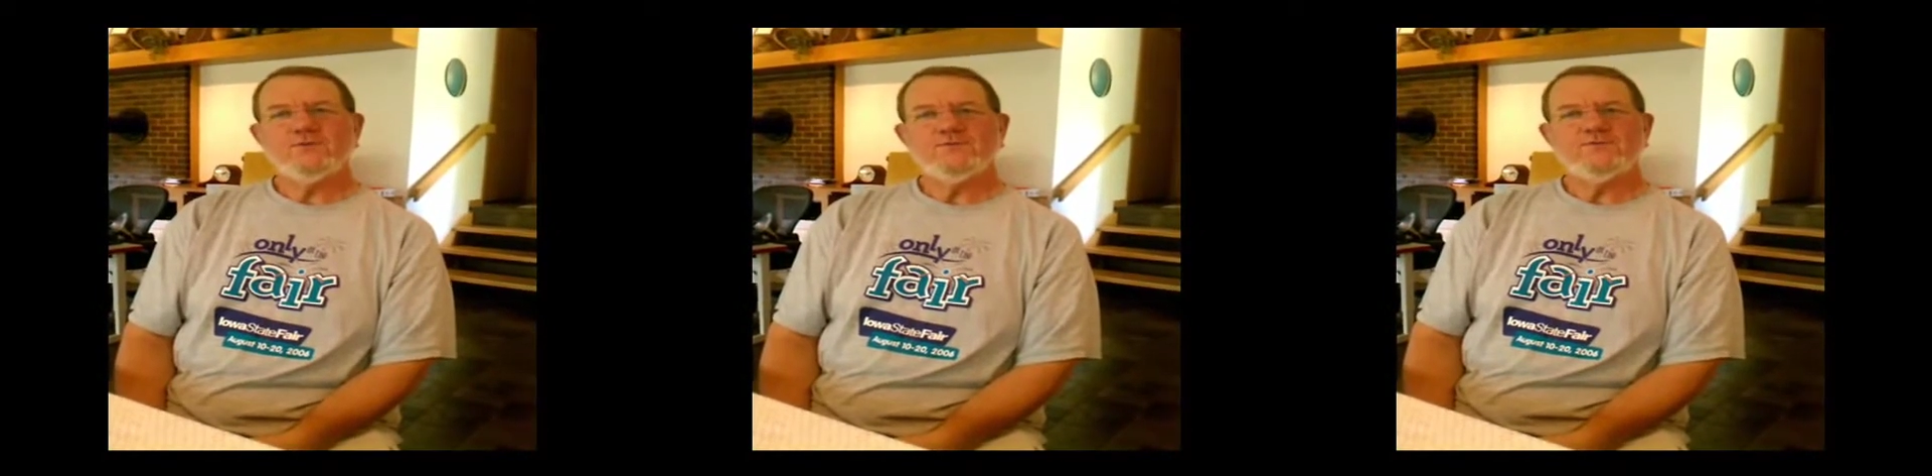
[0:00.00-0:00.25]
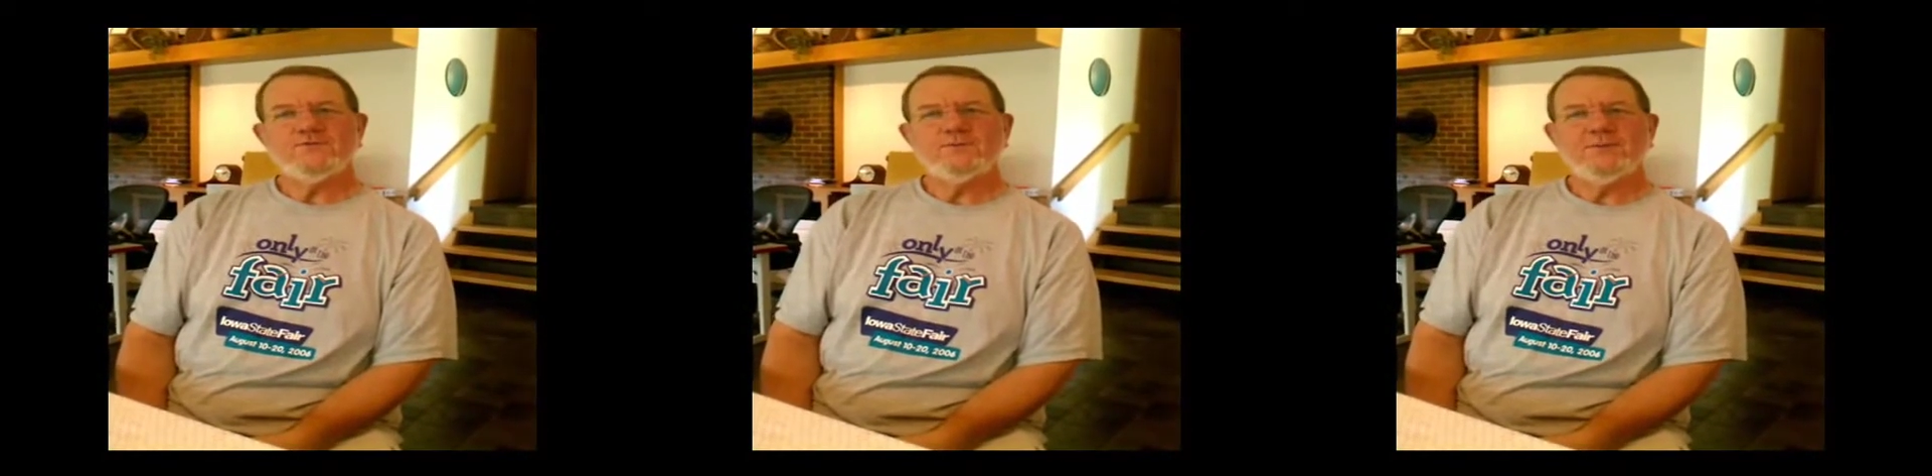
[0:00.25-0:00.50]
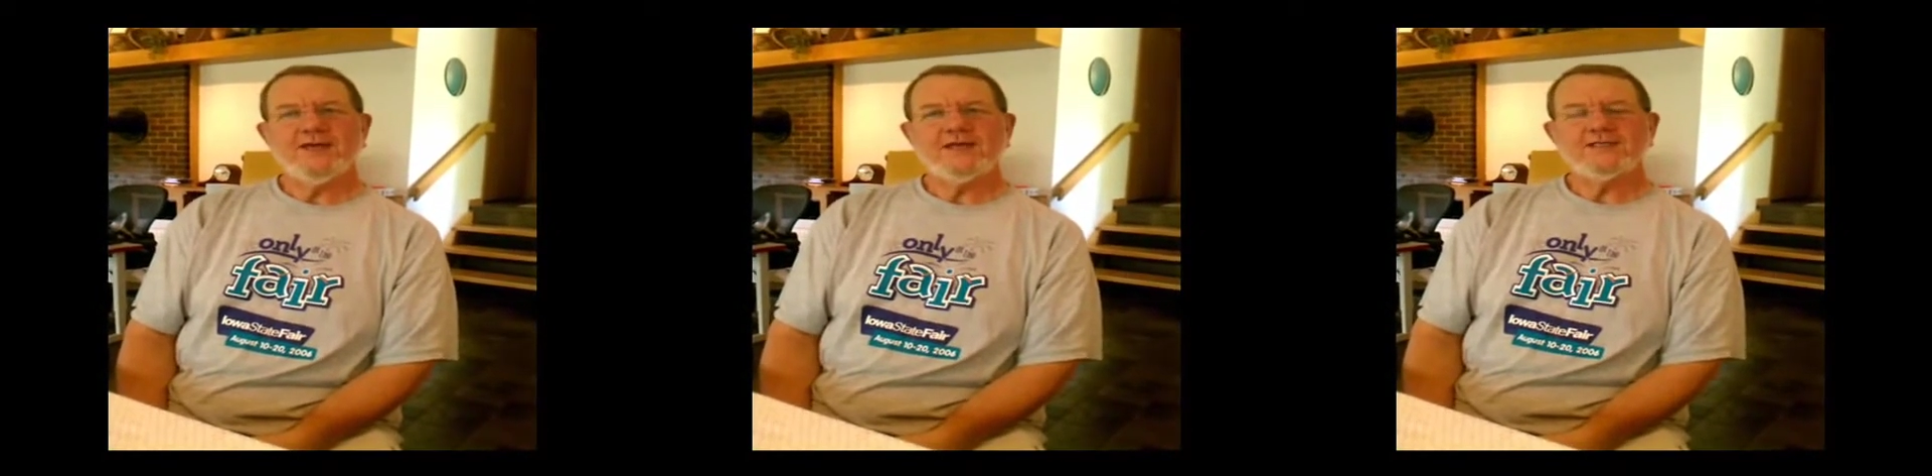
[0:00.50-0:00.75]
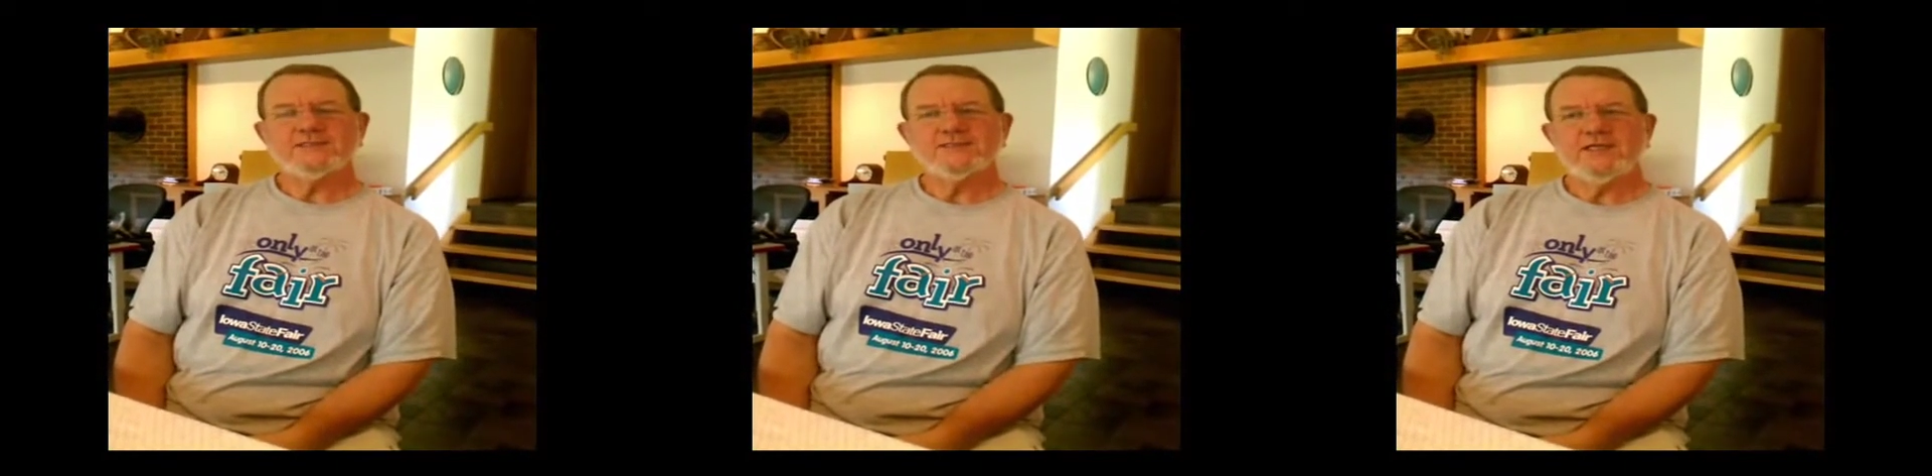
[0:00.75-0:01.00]
with
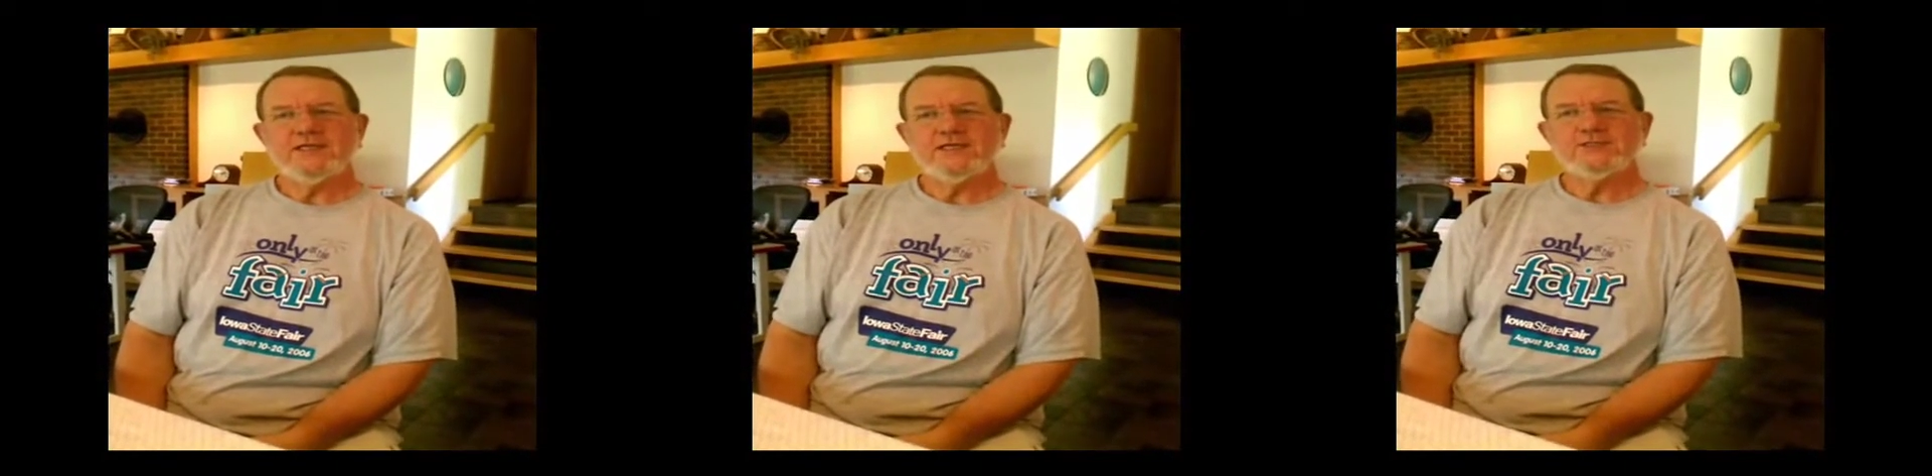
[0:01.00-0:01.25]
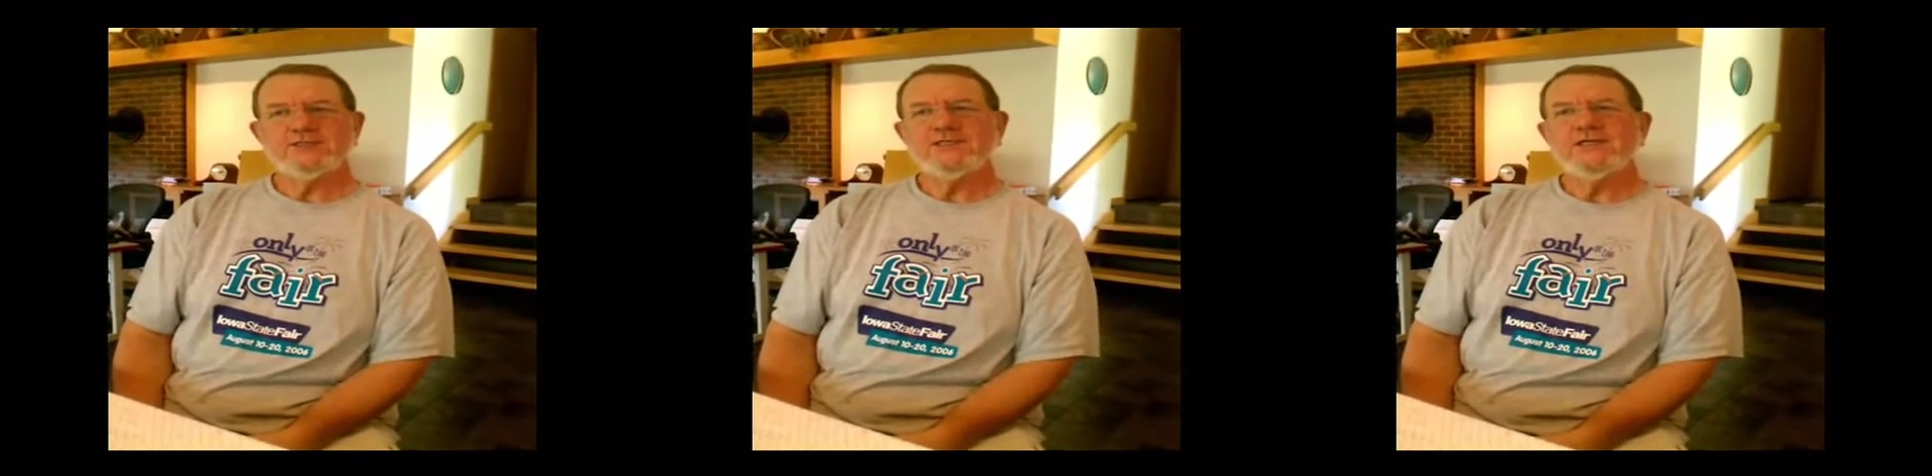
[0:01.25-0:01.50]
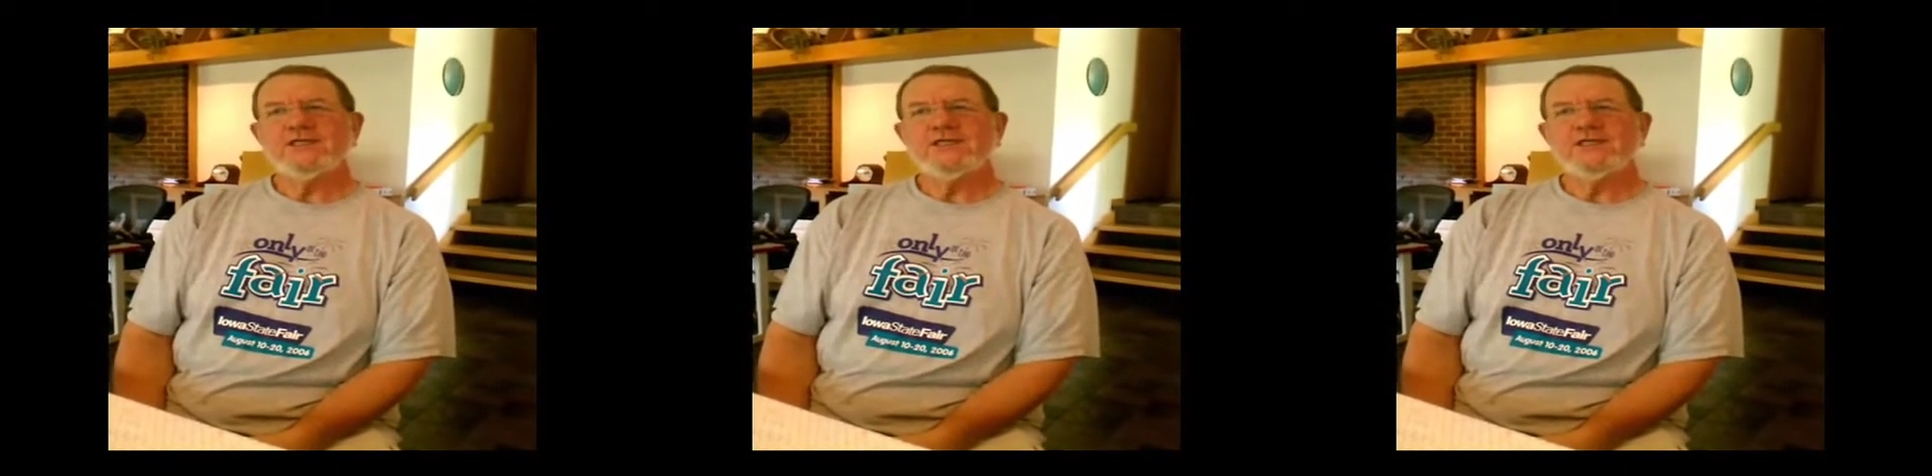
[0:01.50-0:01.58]
fullback insulation.